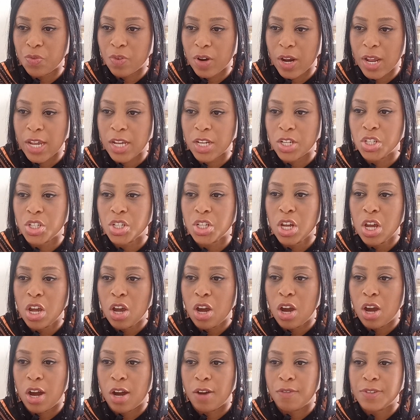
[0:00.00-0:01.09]
range
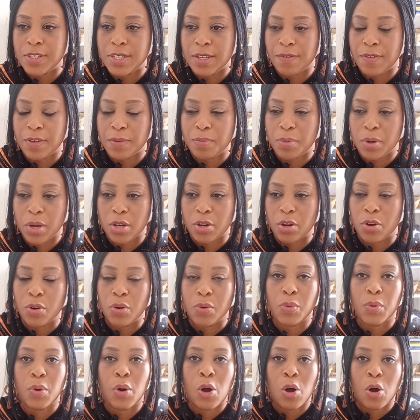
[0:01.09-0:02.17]
of
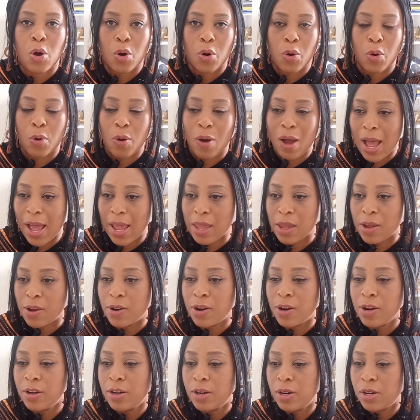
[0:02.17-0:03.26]
7.0 or higher.